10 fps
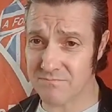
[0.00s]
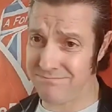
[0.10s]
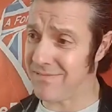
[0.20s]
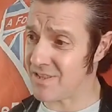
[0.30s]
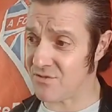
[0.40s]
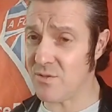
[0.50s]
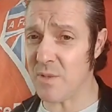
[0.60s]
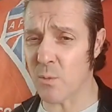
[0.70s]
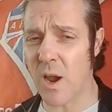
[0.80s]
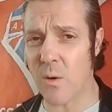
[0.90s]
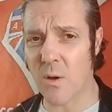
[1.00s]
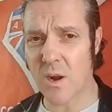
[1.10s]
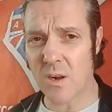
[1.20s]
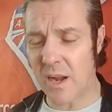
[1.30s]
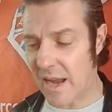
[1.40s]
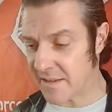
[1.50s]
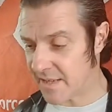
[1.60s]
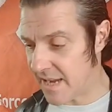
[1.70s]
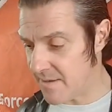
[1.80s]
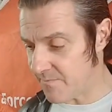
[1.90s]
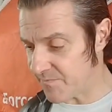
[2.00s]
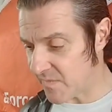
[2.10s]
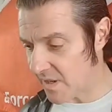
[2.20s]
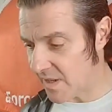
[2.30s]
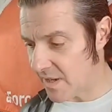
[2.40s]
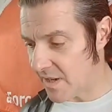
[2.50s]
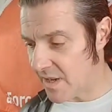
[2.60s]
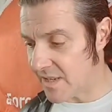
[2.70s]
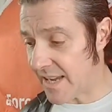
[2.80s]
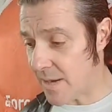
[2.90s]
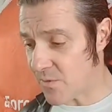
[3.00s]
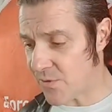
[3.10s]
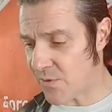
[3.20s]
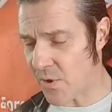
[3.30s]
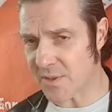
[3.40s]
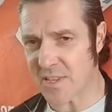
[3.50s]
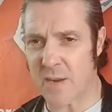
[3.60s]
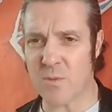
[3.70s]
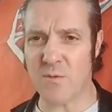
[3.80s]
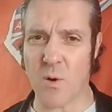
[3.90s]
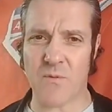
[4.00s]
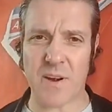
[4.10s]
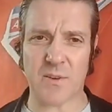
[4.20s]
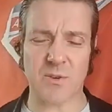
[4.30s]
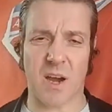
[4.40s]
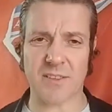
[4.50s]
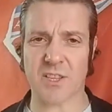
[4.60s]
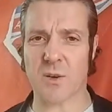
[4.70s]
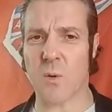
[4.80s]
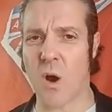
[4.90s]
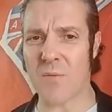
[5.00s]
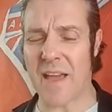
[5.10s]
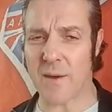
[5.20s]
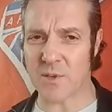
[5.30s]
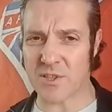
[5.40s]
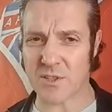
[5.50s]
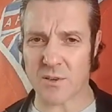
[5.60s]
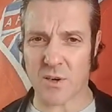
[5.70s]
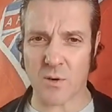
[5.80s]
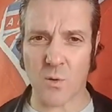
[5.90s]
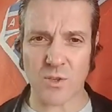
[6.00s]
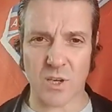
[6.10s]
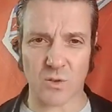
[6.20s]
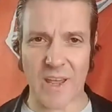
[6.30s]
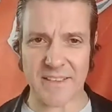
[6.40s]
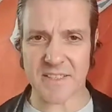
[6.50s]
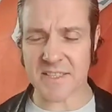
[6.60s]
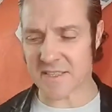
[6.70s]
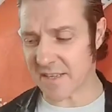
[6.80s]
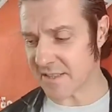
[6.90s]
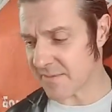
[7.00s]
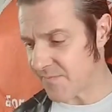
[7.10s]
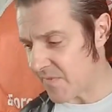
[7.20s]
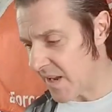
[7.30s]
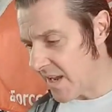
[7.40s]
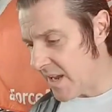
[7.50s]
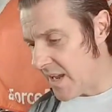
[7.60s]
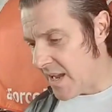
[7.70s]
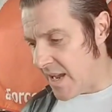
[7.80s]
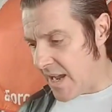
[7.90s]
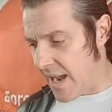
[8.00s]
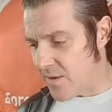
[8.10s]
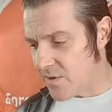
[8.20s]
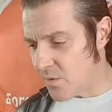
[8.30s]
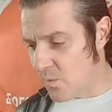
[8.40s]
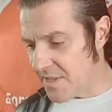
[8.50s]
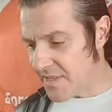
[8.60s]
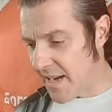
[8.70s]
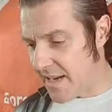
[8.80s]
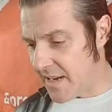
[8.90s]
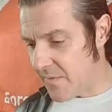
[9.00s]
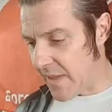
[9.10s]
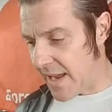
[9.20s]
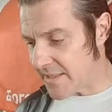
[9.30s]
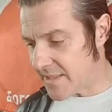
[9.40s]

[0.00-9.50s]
extremely well and came third. And we wrote a very good article on that, which is on our old legacy site. And we say that